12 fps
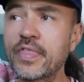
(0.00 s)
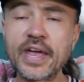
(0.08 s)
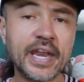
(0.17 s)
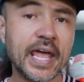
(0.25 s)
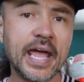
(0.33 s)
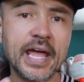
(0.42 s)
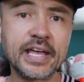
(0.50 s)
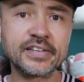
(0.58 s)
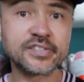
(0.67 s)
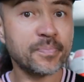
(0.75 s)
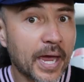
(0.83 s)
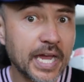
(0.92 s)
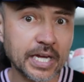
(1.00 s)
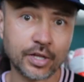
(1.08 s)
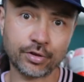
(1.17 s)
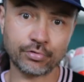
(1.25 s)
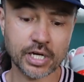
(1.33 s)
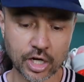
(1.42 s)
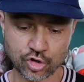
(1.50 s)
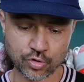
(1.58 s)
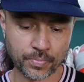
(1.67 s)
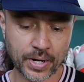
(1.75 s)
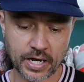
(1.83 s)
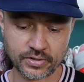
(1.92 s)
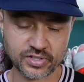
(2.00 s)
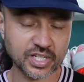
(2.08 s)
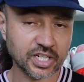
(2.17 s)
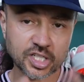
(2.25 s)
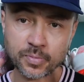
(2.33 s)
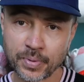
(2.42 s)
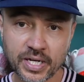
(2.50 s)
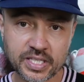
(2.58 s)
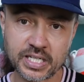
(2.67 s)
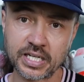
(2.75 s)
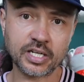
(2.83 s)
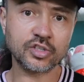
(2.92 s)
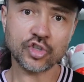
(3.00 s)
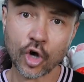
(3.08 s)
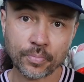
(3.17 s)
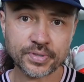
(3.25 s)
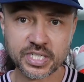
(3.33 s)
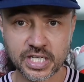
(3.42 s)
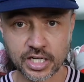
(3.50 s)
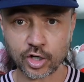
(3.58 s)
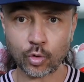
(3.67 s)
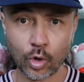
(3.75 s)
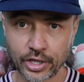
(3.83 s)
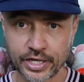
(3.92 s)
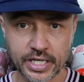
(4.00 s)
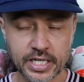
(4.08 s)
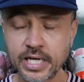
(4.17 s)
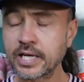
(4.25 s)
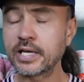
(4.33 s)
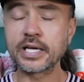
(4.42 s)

that has paid £300 expecting top tier quality,